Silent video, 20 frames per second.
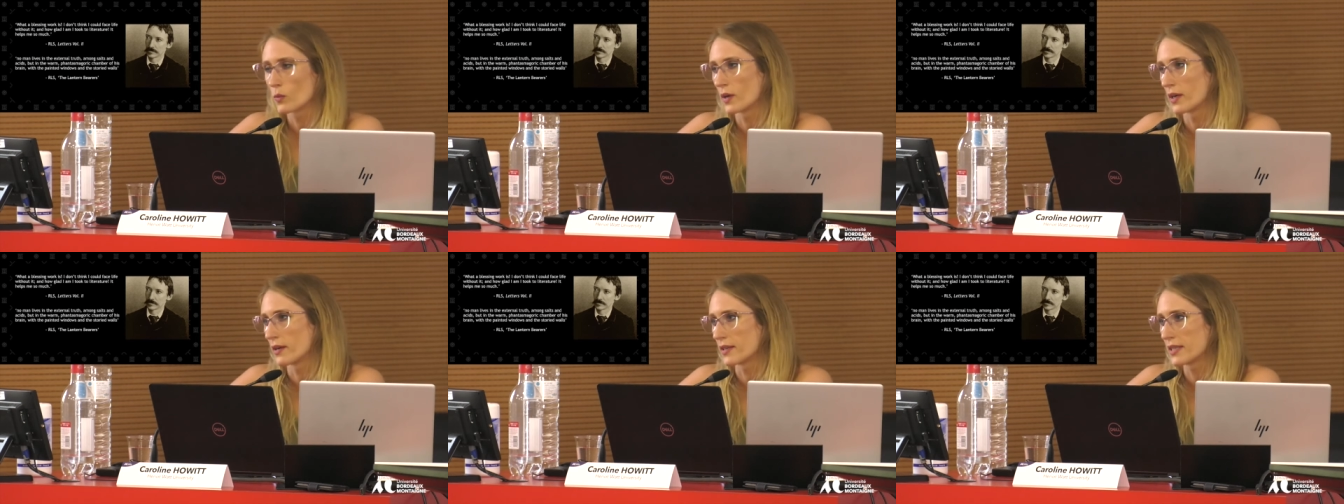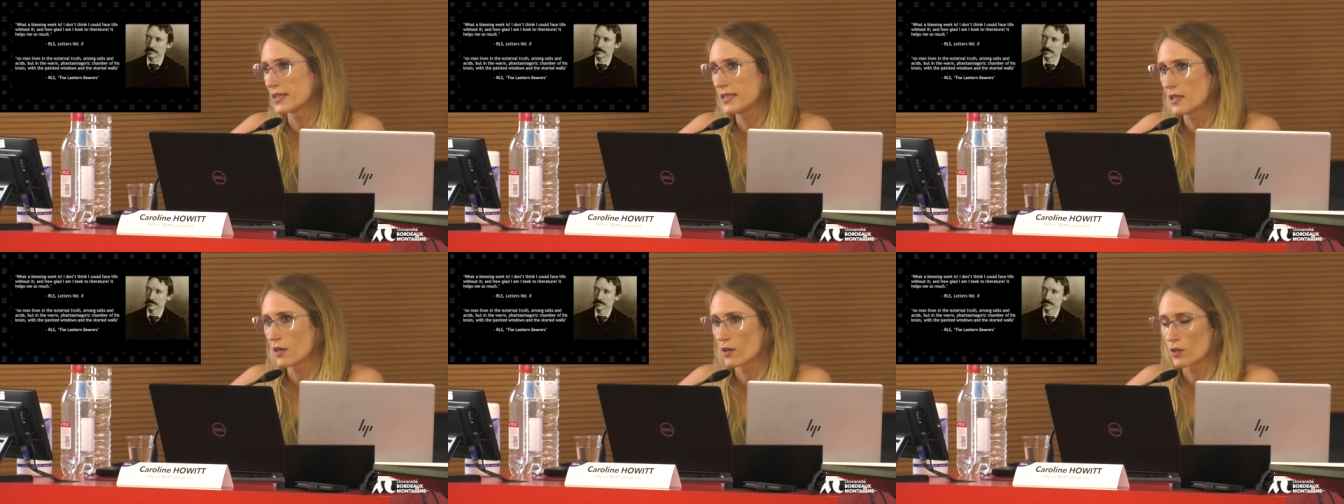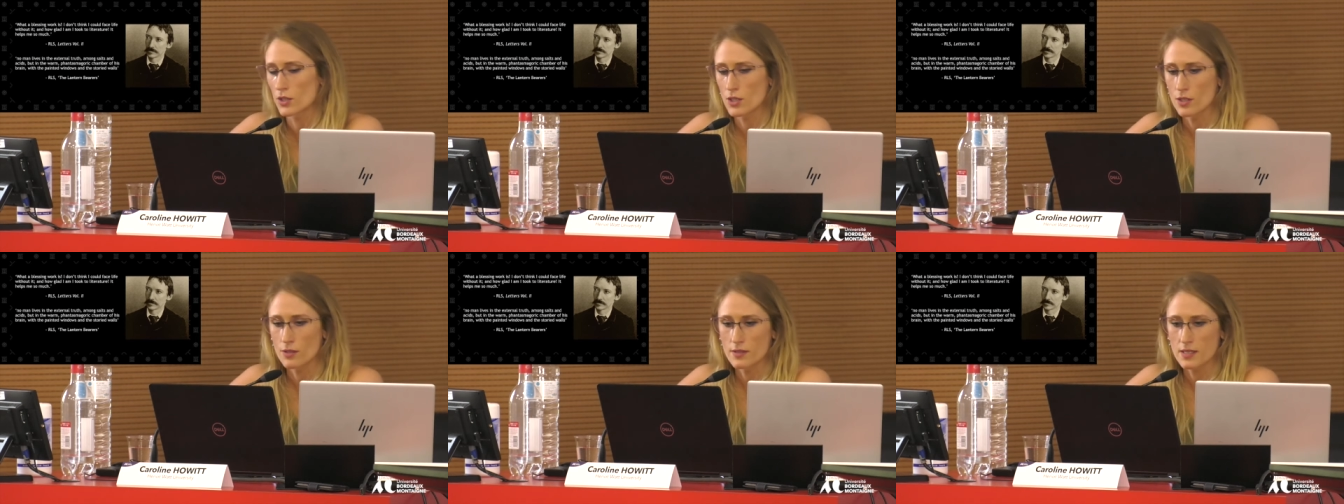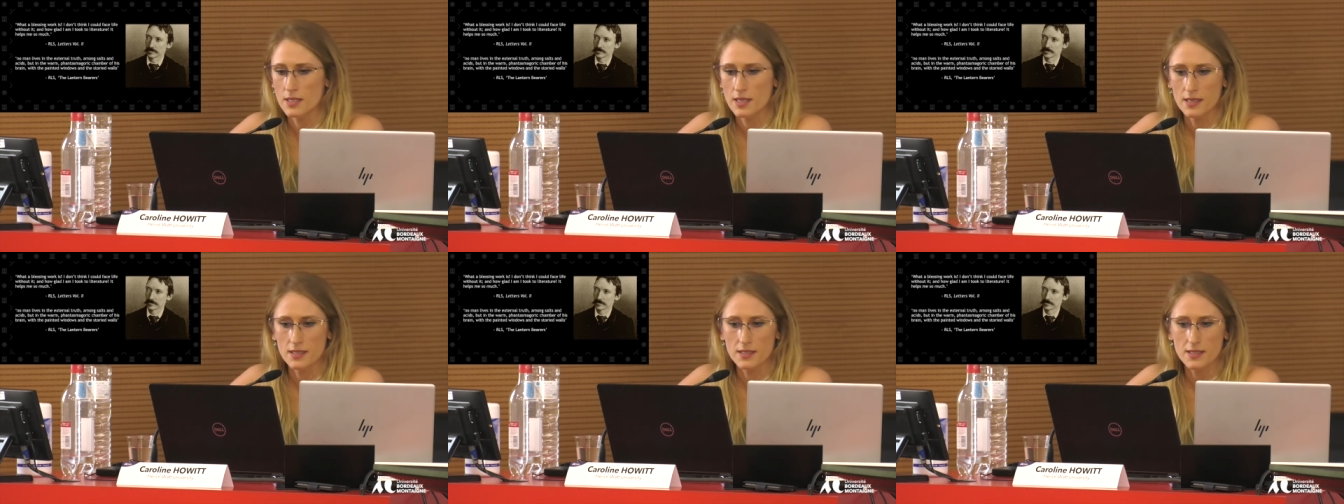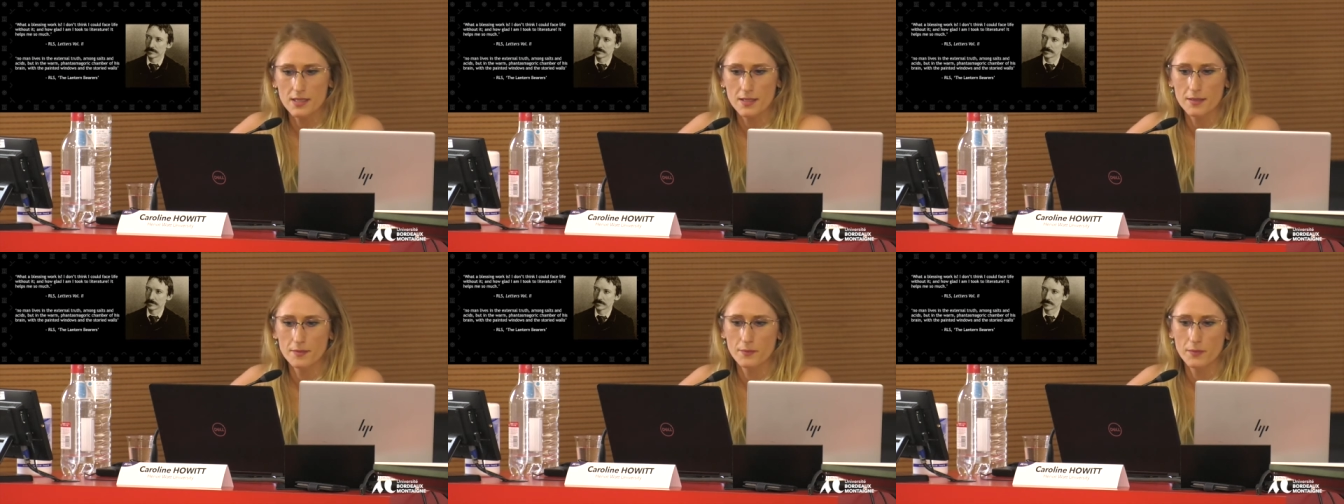where he argues
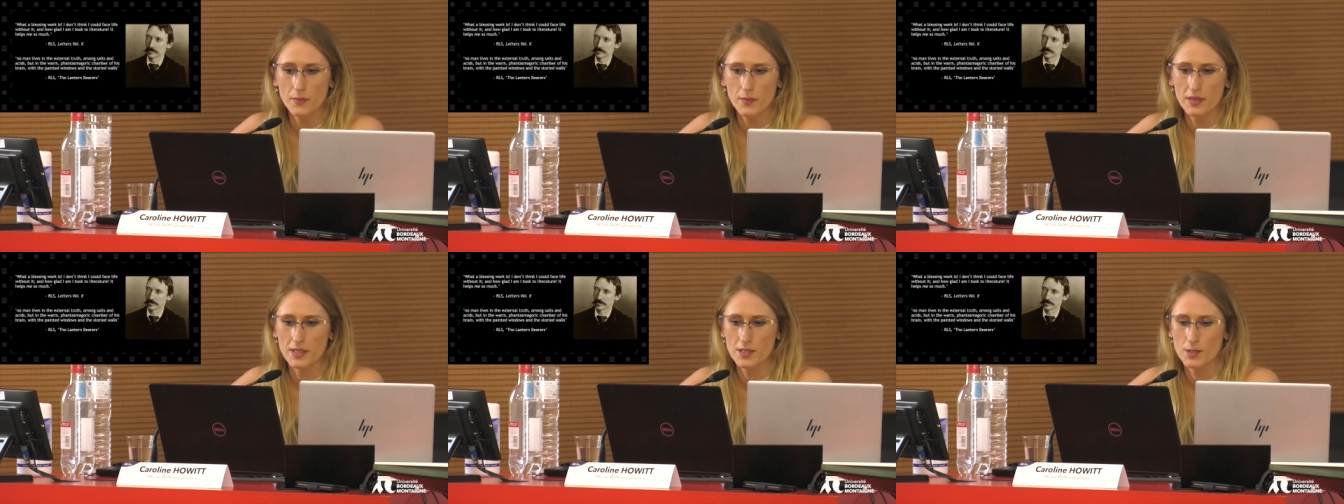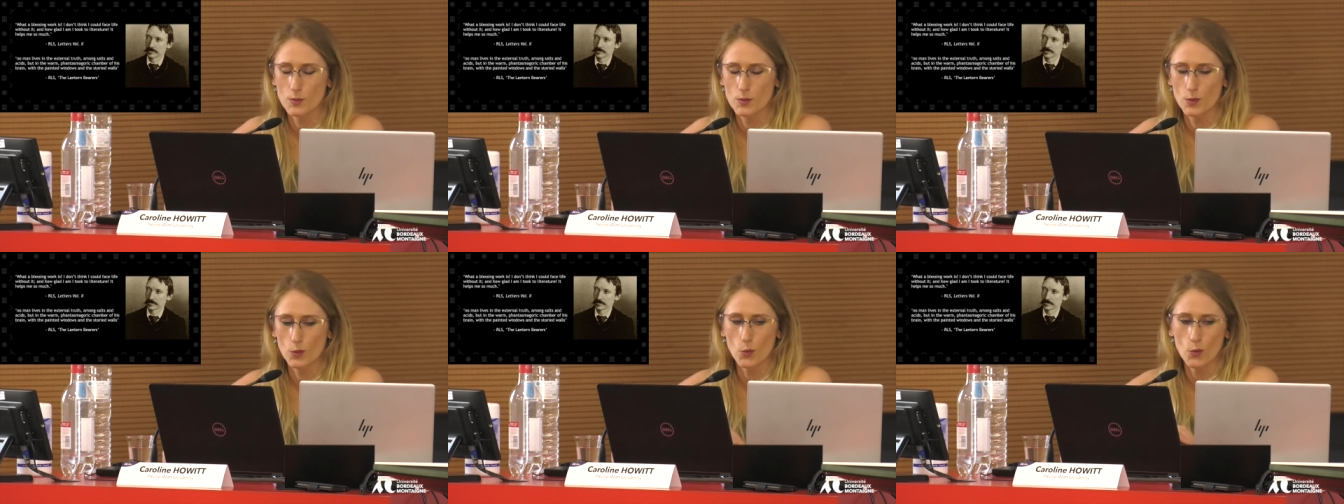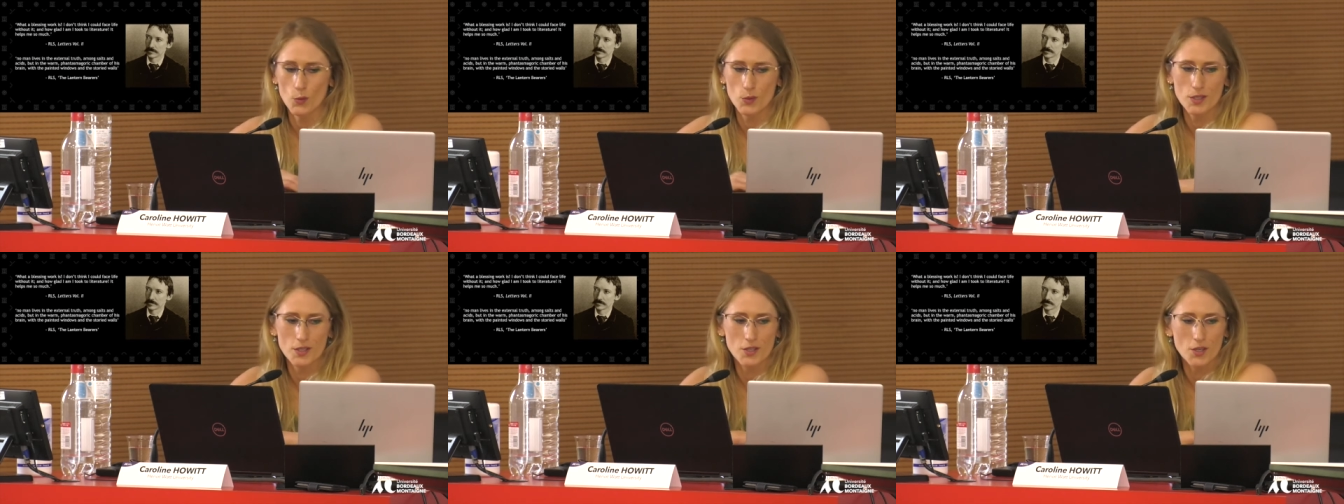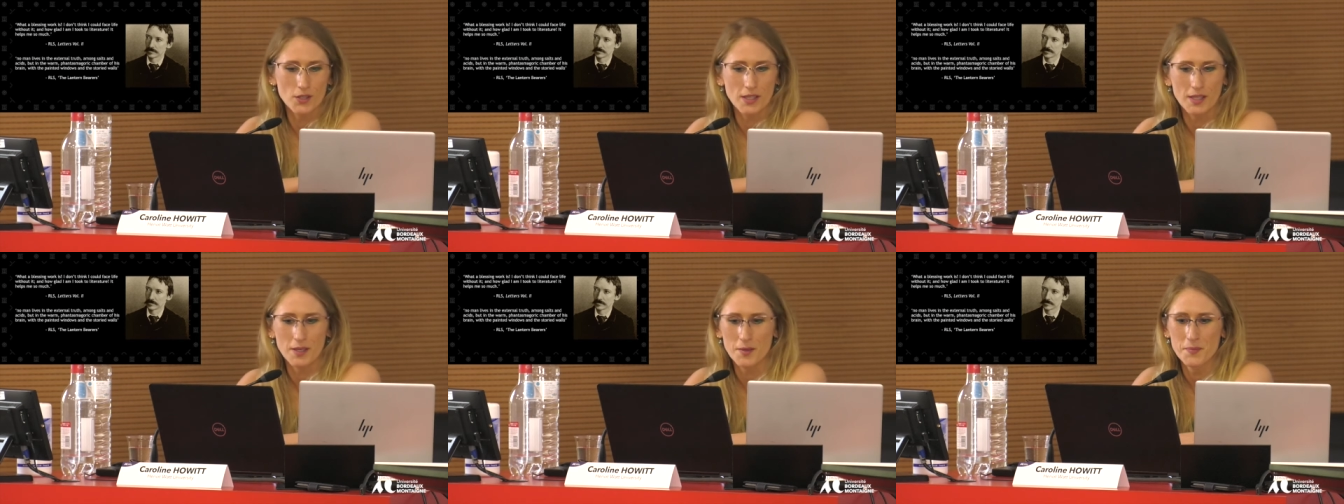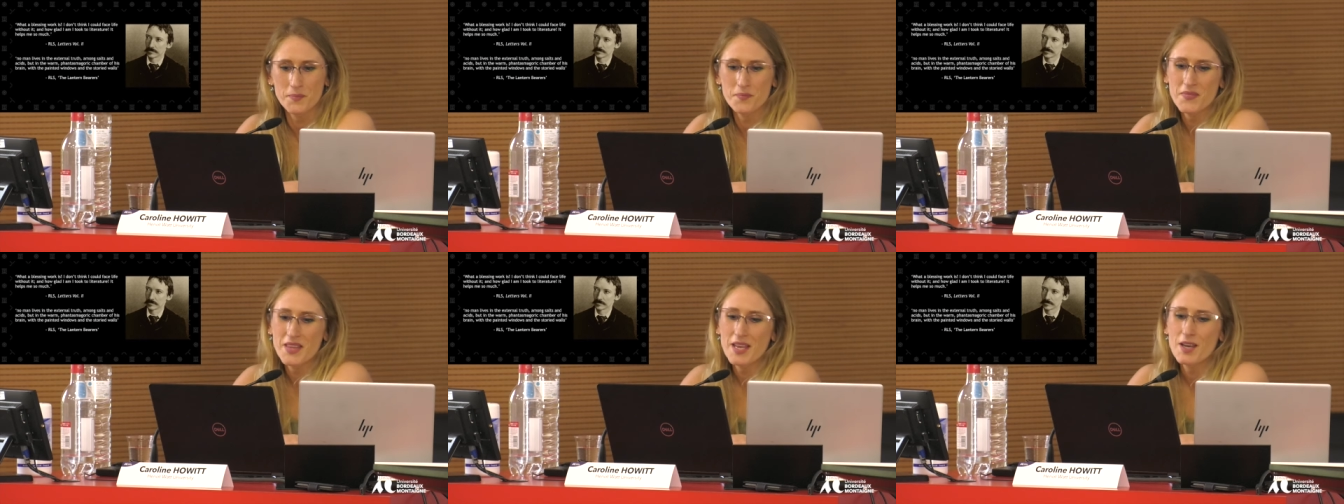that, and this was quoted
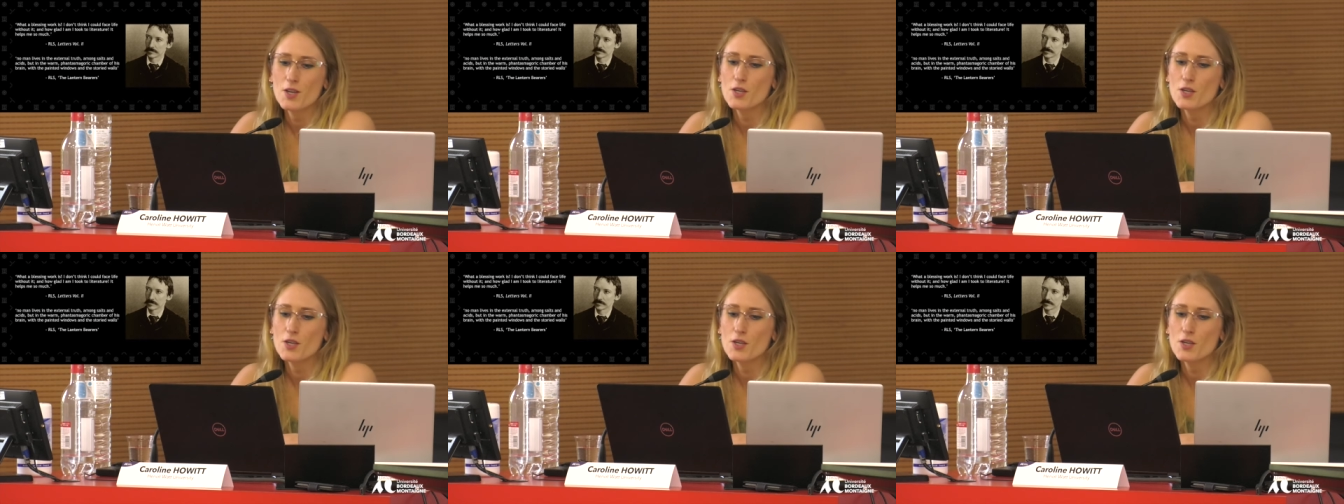earlier,